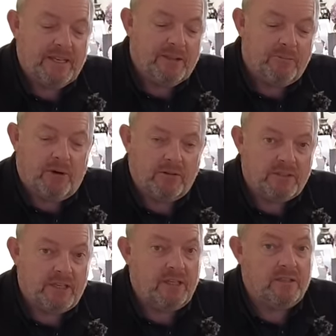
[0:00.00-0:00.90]
The
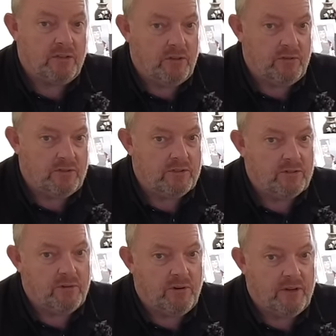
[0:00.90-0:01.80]
box is huge. It's
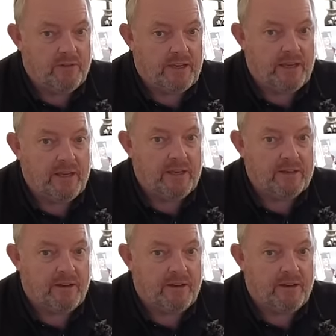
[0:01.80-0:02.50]
arrived and